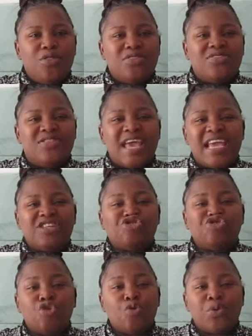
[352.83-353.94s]
there
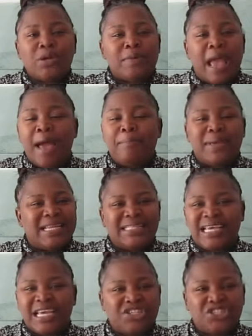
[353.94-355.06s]
is no
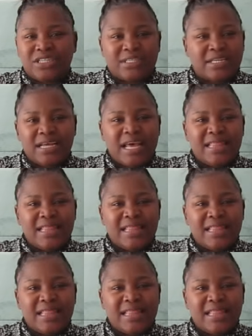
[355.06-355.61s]
rehabilitation